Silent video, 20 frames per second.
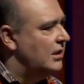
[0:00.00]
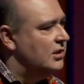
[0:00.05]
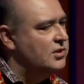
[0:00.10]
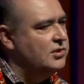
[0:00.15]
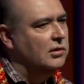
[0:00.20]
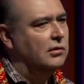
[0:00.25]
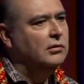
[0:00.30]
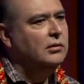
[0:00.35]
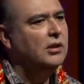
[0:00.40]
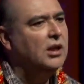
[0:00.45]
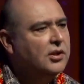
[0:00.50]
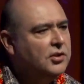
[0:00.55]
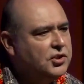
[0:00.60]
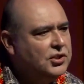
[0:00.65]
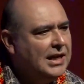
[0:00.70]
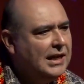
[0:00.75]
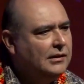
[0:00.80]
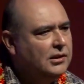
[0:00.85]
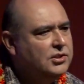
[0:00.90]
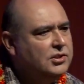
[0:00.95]
So a lot of
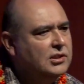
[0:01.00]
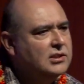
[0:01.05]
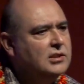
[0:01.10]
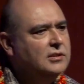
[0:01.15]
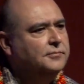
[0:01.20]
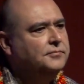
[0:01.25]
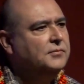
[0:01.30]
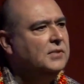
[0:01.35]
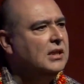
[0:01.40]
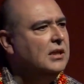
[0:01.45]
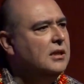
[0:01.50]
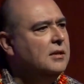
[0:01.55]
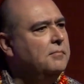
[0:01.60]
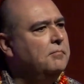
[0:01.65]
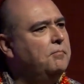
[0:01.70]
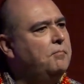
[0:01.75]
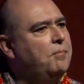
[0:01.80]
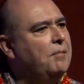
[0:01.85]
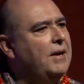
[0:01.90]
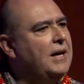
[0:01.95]
challenges.
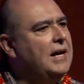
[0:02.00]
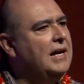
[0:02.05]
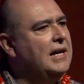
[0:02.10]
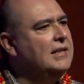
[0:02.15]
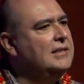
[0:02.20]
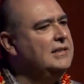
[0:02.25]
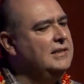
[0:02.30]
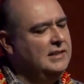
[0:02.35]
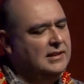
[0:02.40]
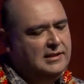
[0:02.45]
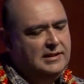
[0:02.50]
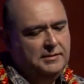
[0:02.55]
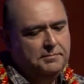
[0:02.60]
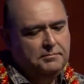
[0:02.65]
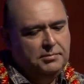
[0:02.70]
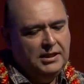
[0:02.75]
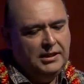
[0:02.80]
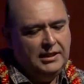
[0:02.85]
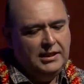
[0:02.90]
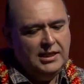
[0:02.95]
But the
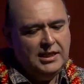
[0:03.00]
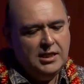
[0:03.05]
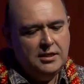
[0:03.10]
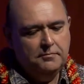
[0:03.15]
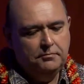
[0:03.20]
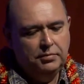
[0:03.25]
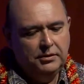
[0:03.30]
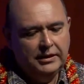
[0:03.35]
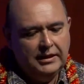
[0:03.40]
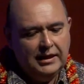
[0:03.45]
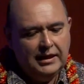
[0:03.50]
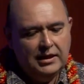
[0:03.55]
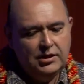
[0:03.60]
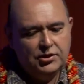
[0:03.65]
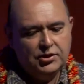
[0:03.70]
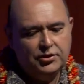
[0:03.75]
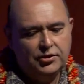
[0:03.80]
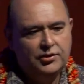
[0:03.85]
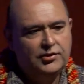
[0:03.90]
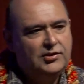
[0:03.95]
key
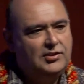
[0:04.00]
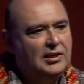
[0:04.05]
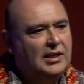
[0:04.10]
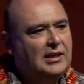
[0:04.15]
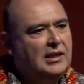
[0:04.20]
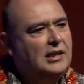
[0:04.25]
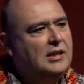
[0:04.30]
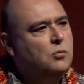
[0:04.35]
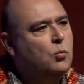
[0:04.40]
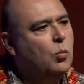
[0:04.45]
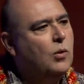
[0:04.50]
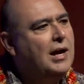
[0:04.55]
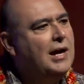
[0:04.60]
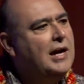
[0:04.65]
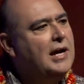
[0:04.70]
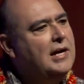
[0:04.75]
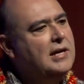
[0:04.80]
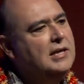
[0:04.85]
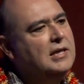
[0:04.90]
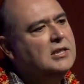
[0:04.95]
implications and
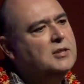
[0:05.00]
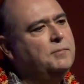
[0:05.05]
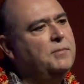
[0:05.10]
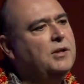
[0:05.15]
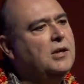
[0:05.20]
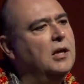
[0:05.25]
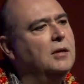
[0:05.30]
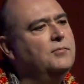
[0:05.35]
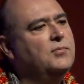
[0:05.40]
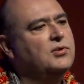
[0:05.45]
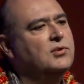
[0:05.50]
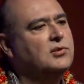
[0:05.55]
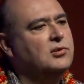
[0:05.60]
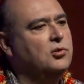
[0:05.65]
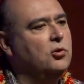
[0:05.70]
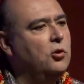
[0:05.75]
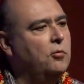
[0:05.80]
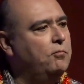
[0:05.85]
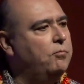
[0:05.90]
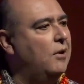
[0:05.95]
why it's become
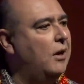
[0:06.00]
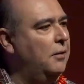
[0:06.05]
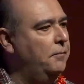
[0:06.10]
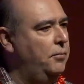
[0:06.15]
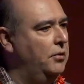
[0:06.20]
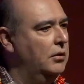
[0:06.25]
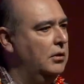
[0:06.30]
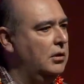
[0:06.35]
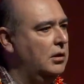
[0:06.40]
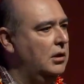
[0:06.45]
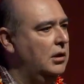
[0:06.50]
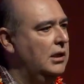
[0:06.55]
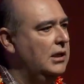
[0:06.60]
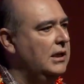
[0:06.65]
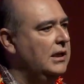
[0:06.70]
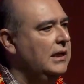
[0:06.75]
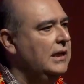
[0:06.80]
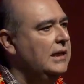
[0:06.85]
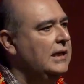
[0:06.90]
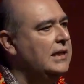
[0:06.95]
so popular
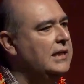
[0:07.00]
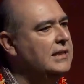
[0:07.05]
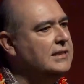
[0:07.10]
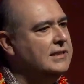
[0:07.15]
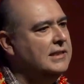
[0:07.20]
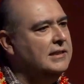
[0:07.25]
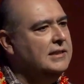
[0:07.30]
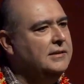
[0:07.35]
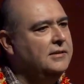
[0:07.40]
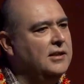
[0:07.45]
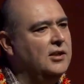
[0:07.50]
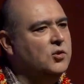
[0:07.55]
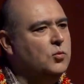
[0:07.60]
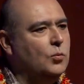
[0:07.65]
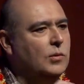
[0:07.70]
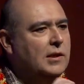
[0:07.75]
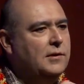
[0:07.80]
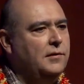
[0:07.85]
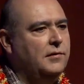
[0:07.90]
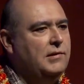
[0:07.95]
is that it does
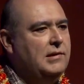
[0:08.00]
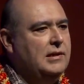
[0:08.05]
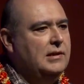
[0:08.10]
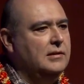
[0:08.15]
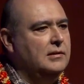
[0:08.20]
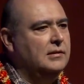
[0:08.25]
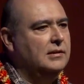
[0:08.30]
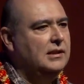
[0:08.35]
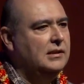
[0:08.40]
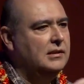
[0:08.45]
one thing